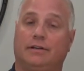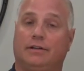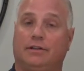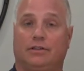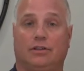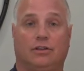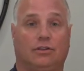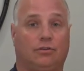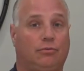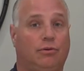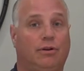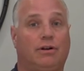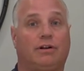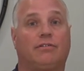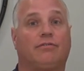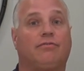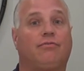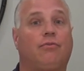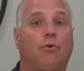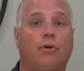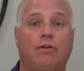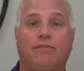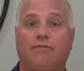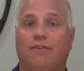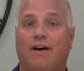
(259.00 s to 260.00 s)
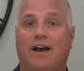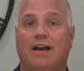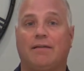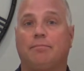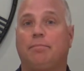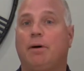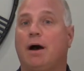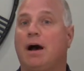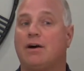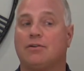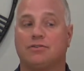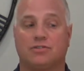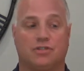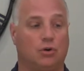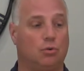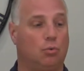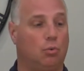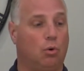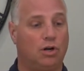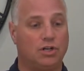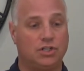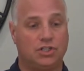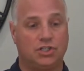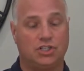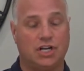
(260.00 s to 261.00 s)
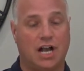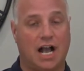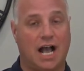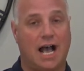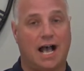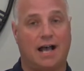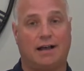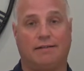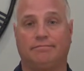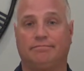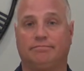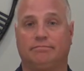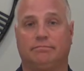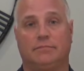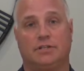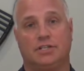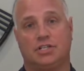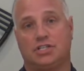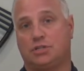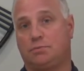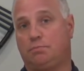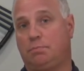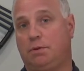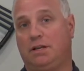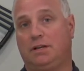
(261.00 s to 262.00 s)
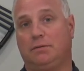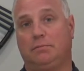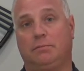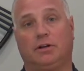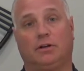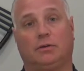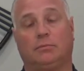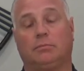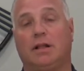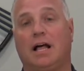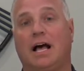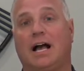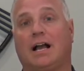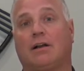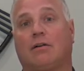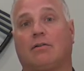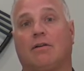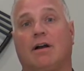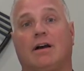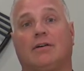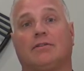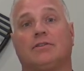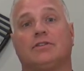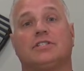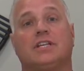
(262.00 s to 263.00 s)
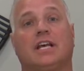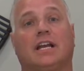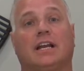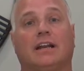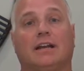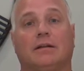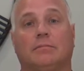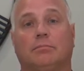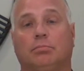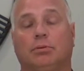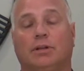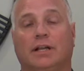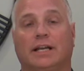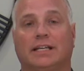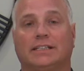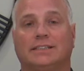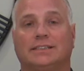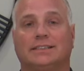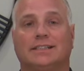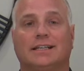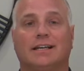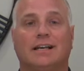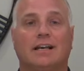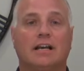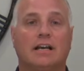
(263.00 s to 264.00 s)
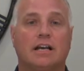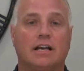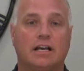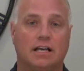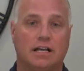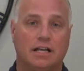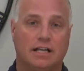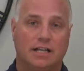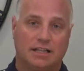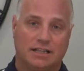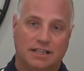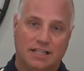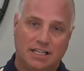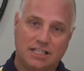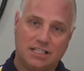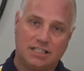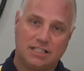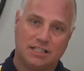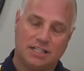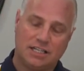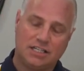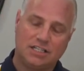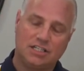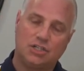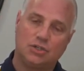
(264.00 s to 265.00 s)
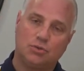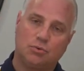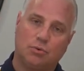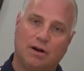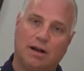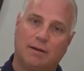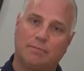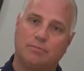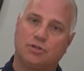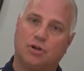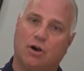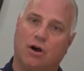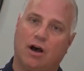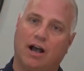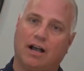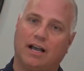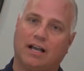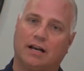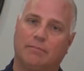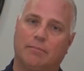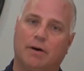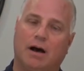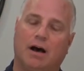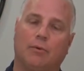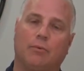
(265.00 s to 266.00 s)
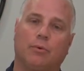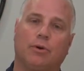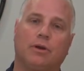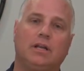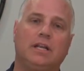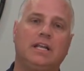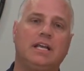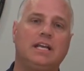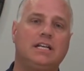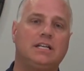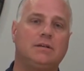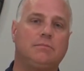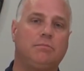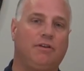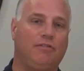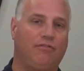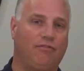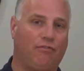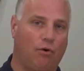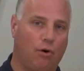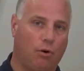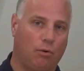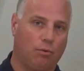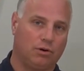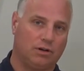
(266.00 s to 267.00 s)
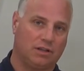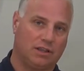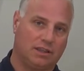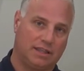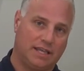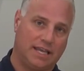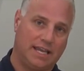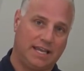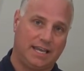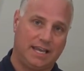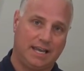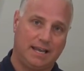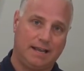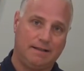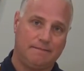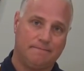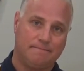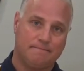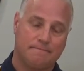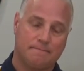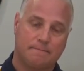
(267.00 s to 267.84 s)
the three hundred forty-five pounds in one shot, spin the middle block around, set it in place. This, this is what I'm talking about. We need to be forward thinking.